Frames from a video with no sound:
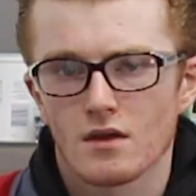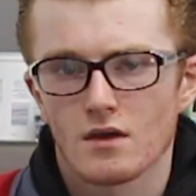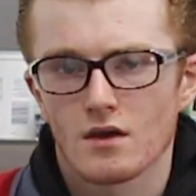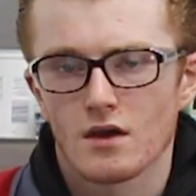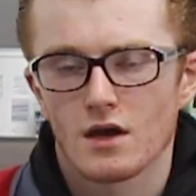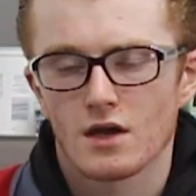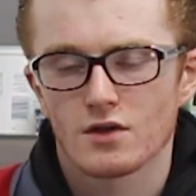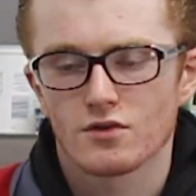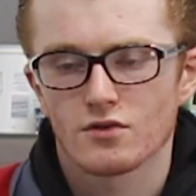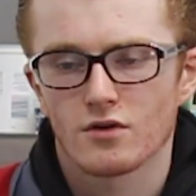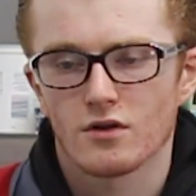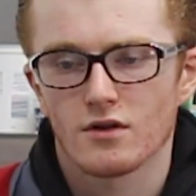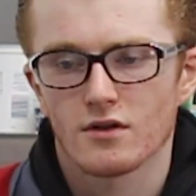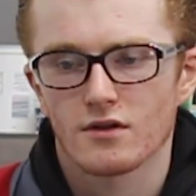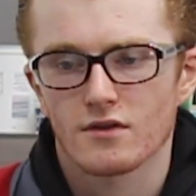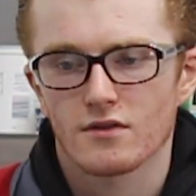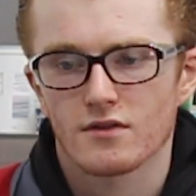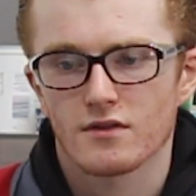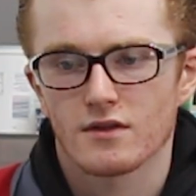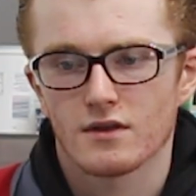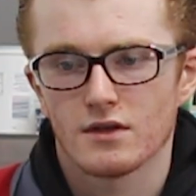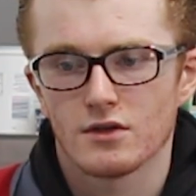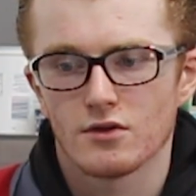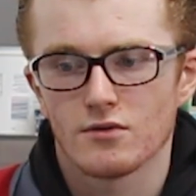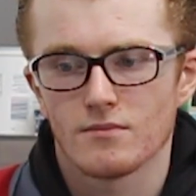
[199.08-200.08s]

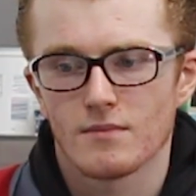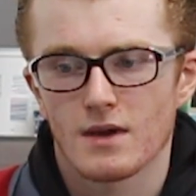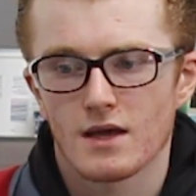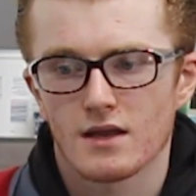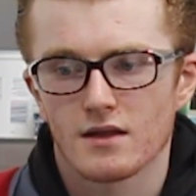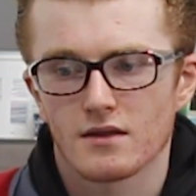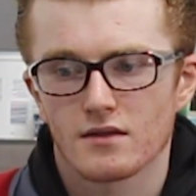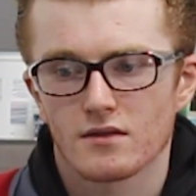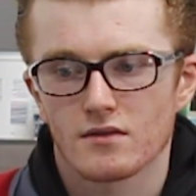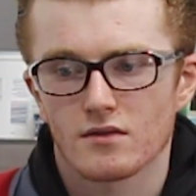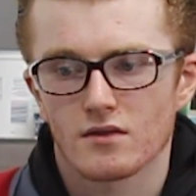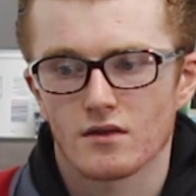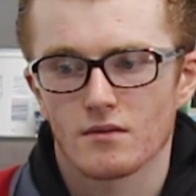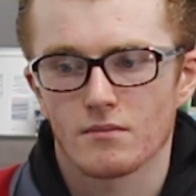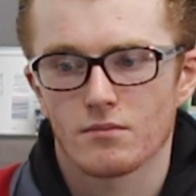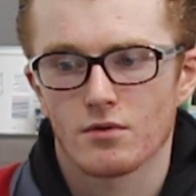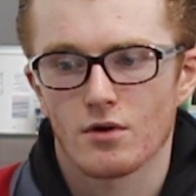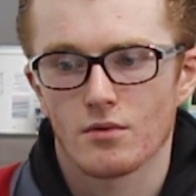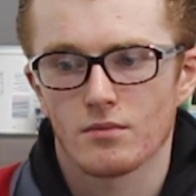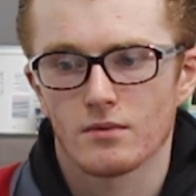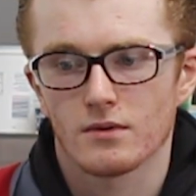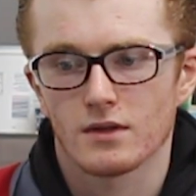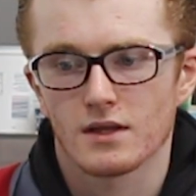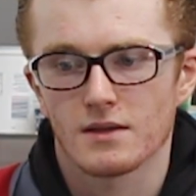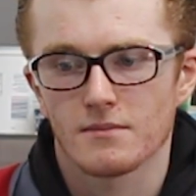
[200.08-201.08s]
Hydraulics and pneumatics are
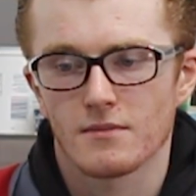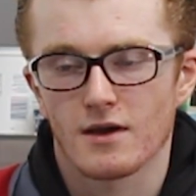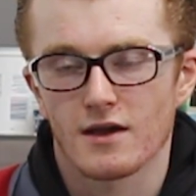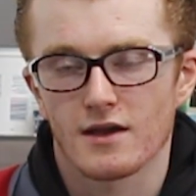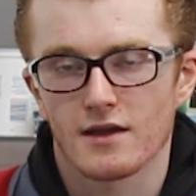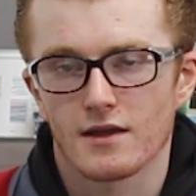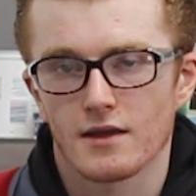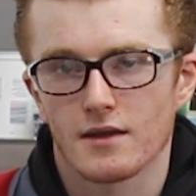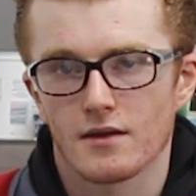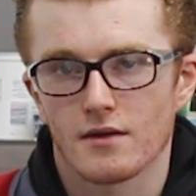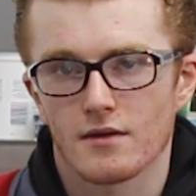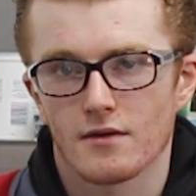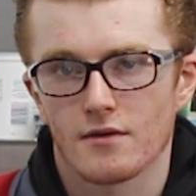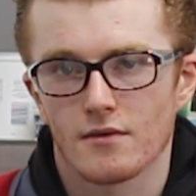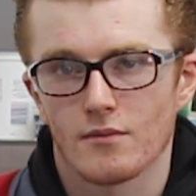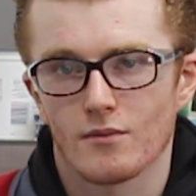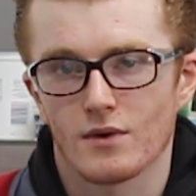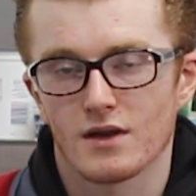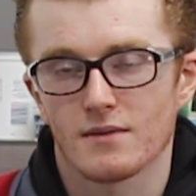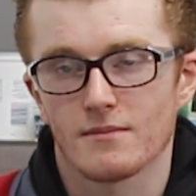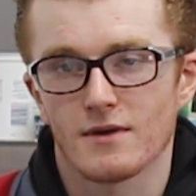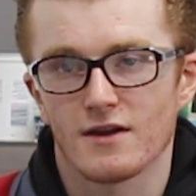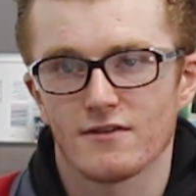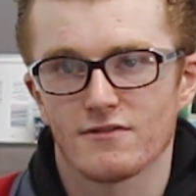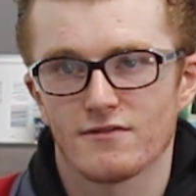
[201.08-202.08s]
probably
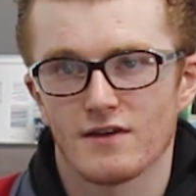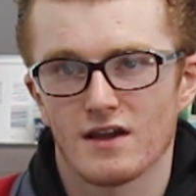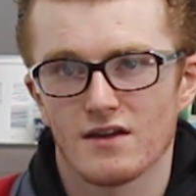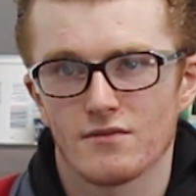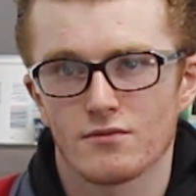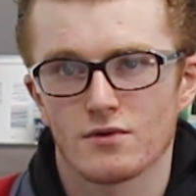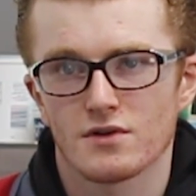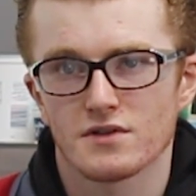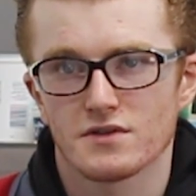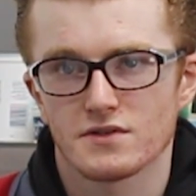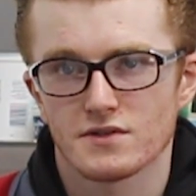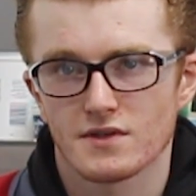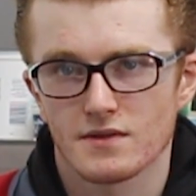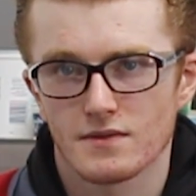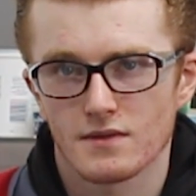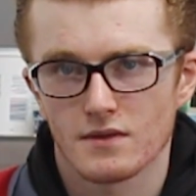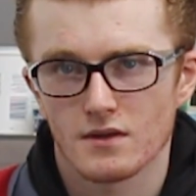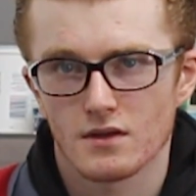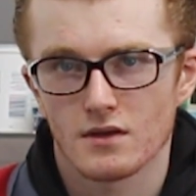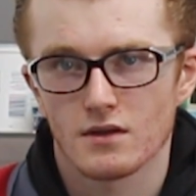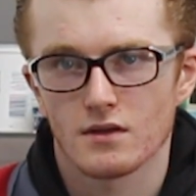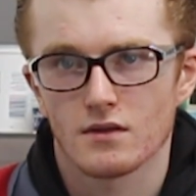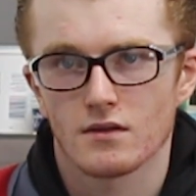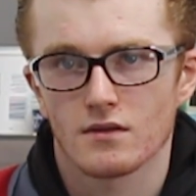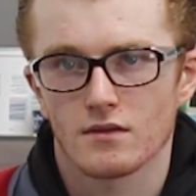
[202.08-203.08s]
one of my favorites in
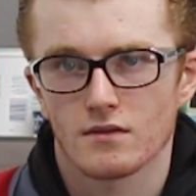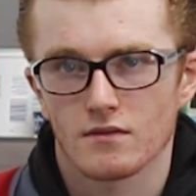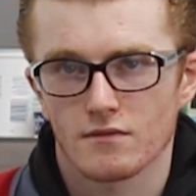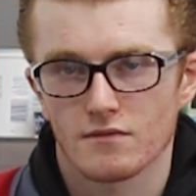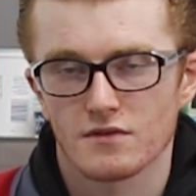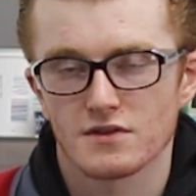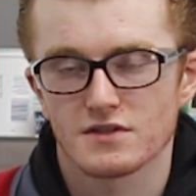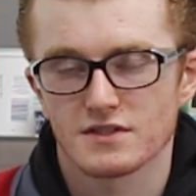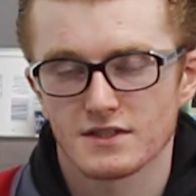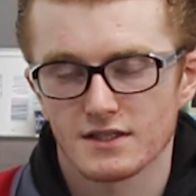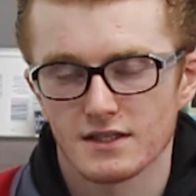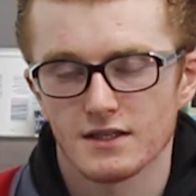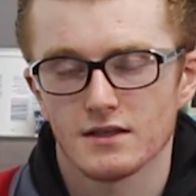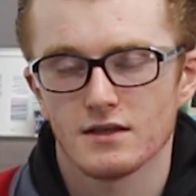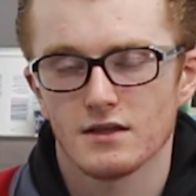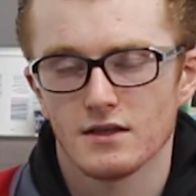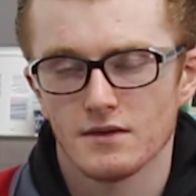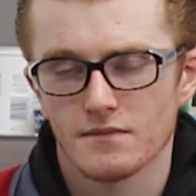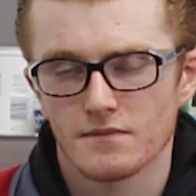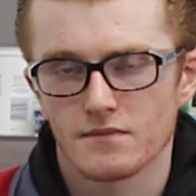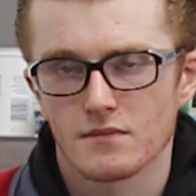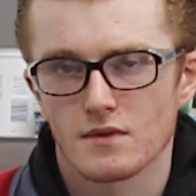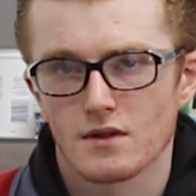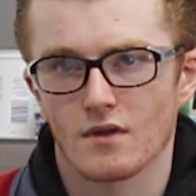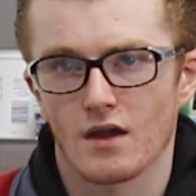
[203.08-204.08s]
the
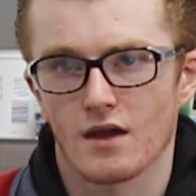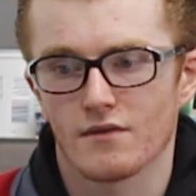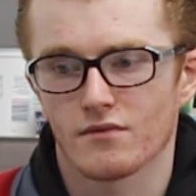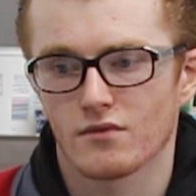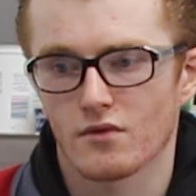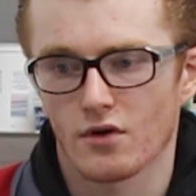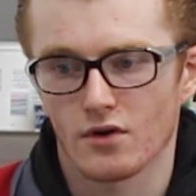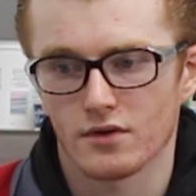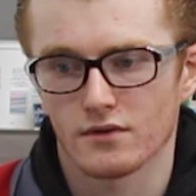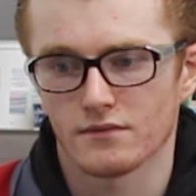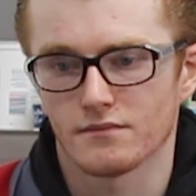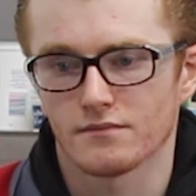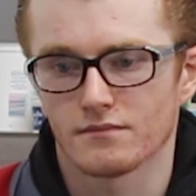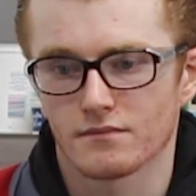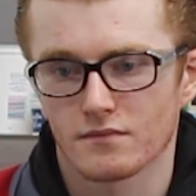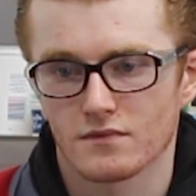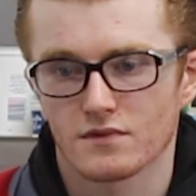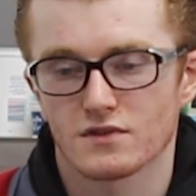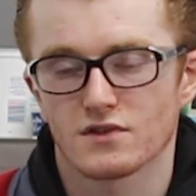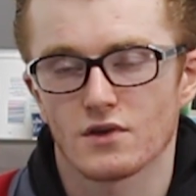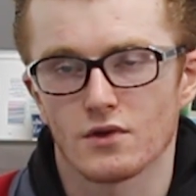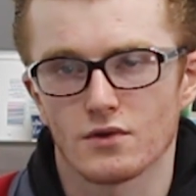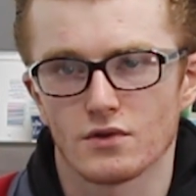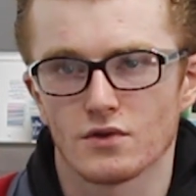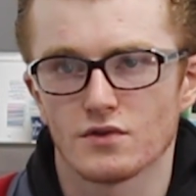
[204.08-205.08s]
facility. I've gotten
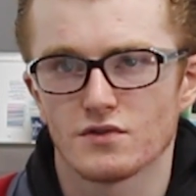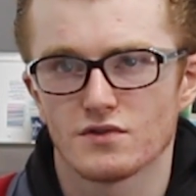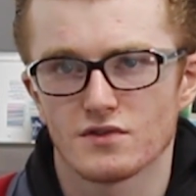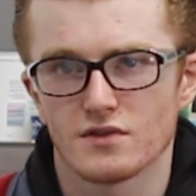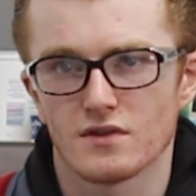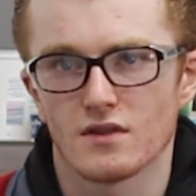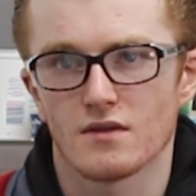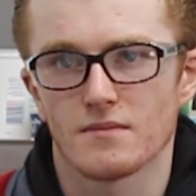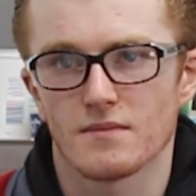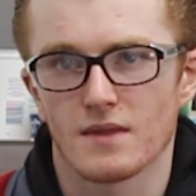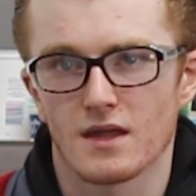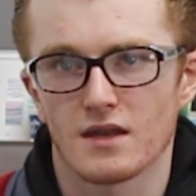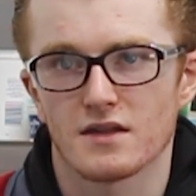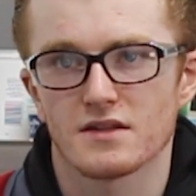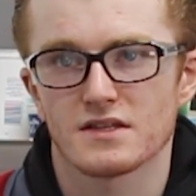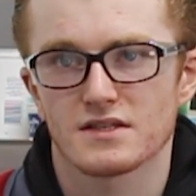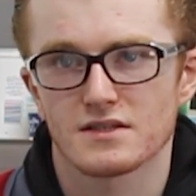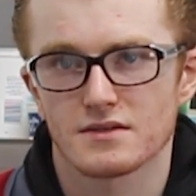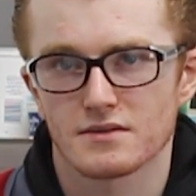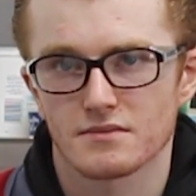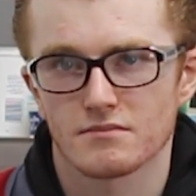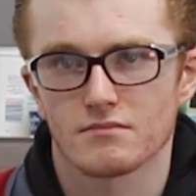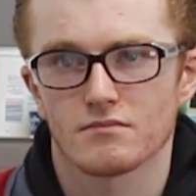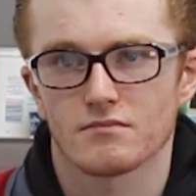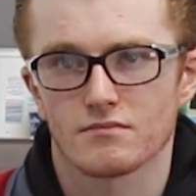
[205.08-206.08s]
so used to them that
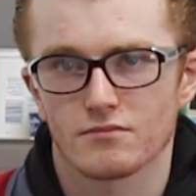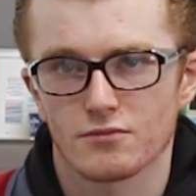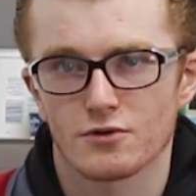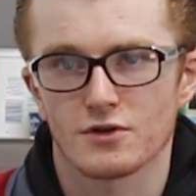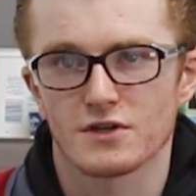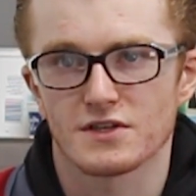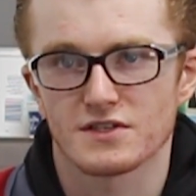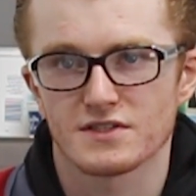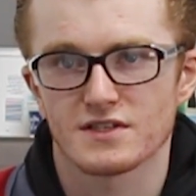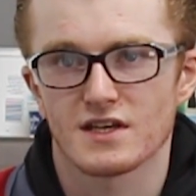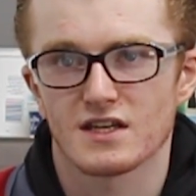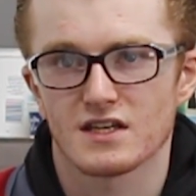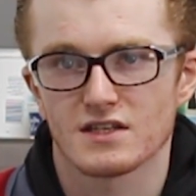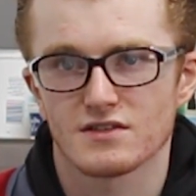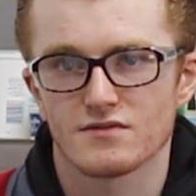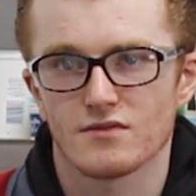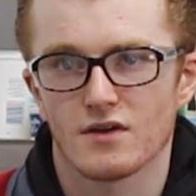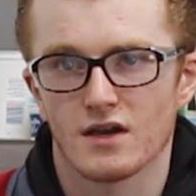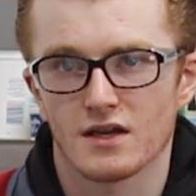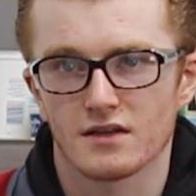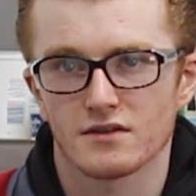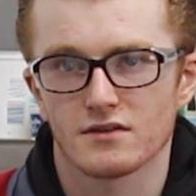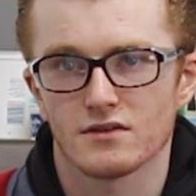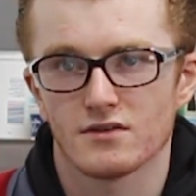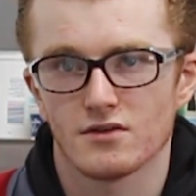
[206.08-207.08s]
it's pretty
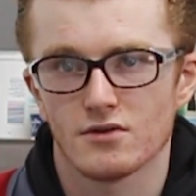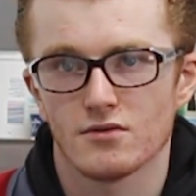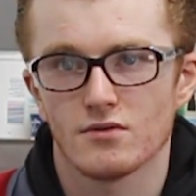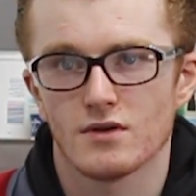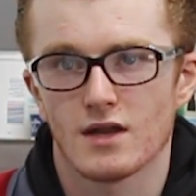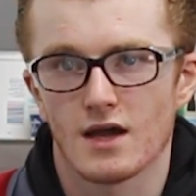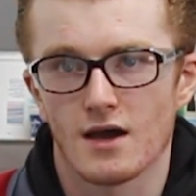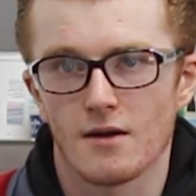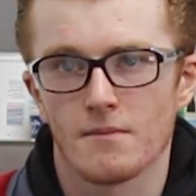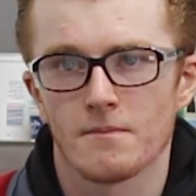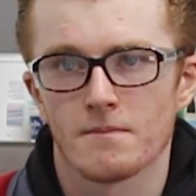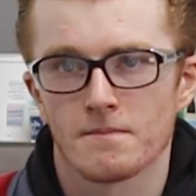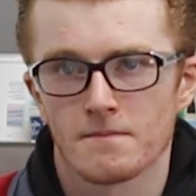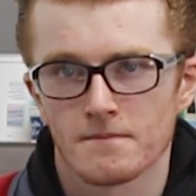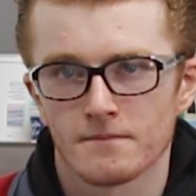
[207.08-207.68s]
satisfying to do now.